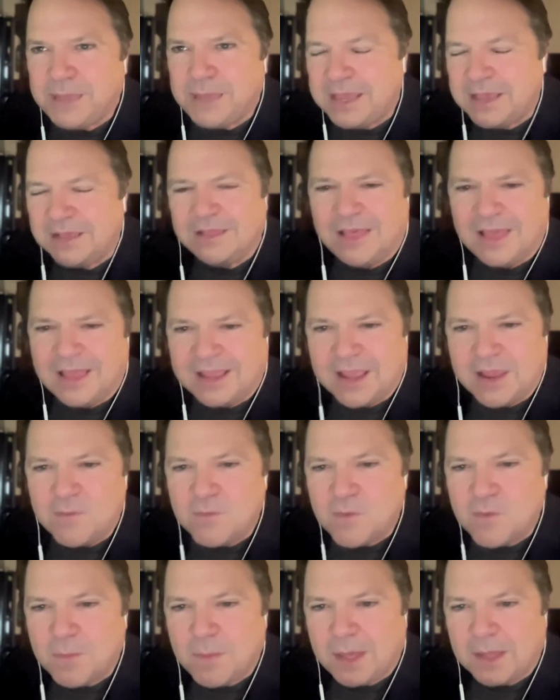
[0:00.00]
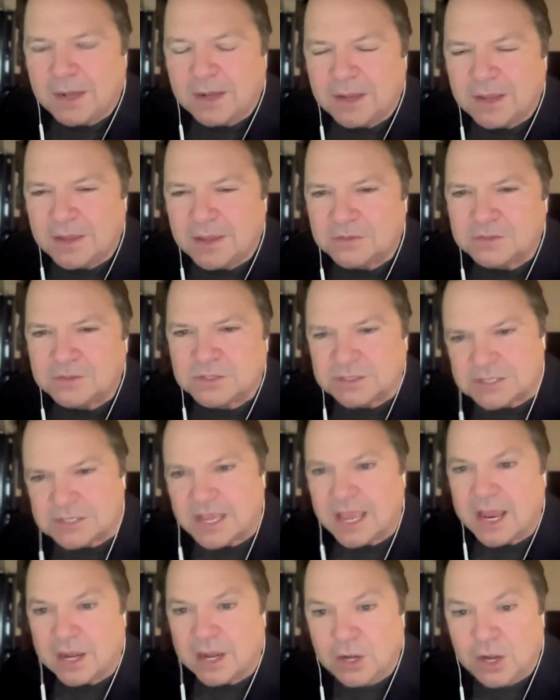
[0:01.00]
being like everybody else and
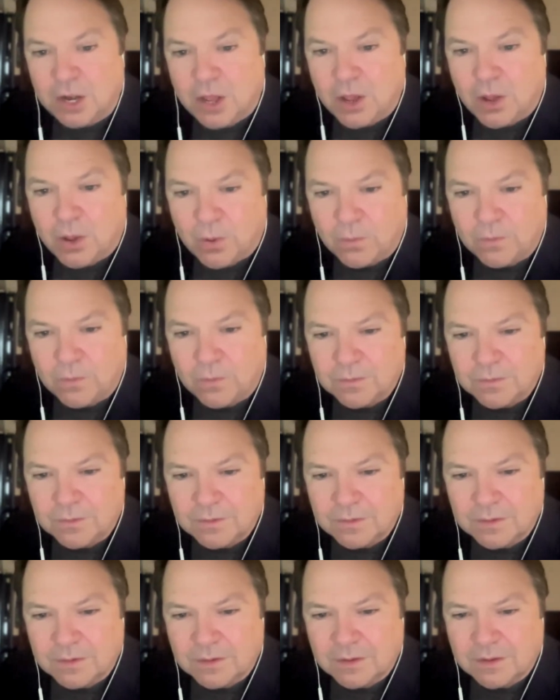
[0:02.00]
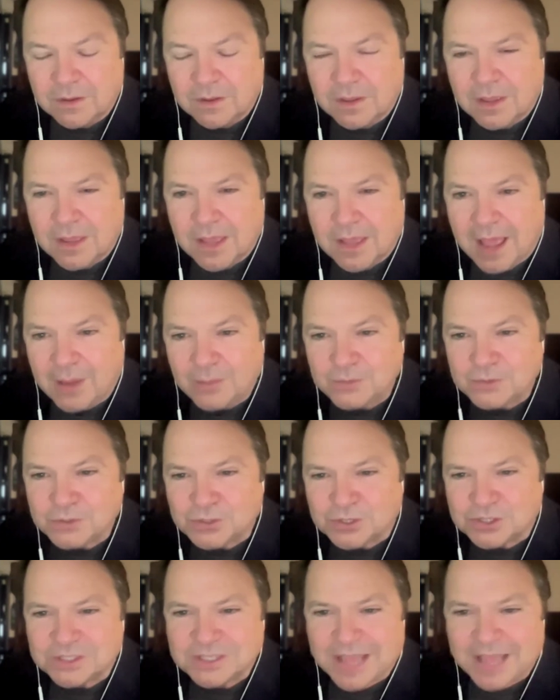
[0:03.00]
saying no. I
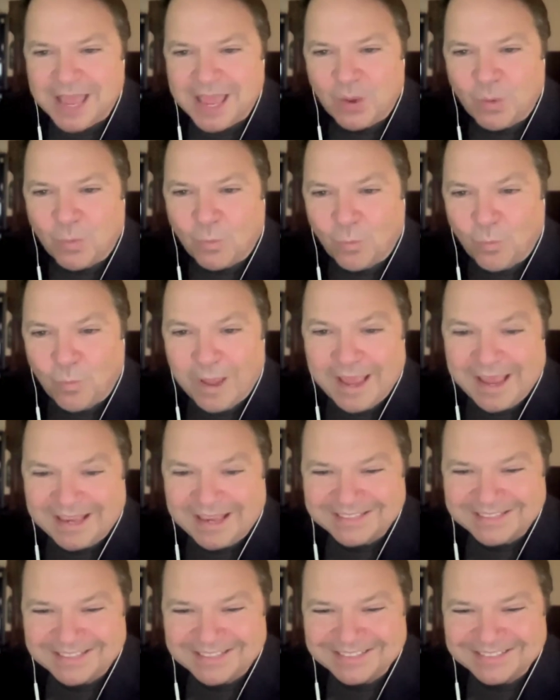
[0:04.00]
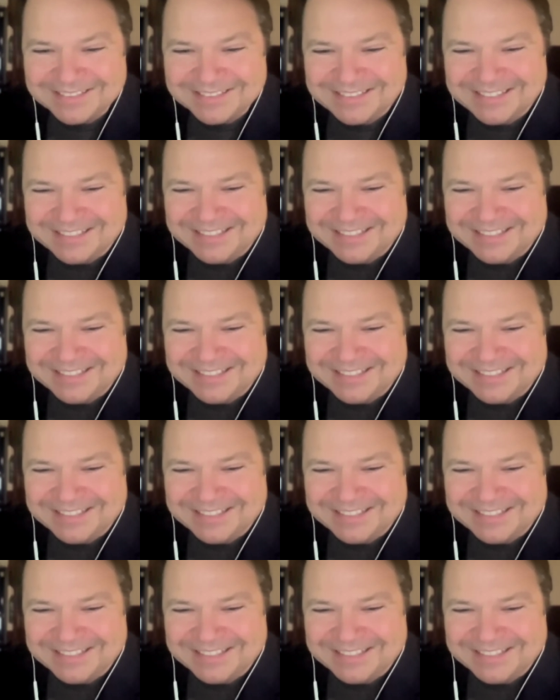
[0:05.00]
was just saying wait.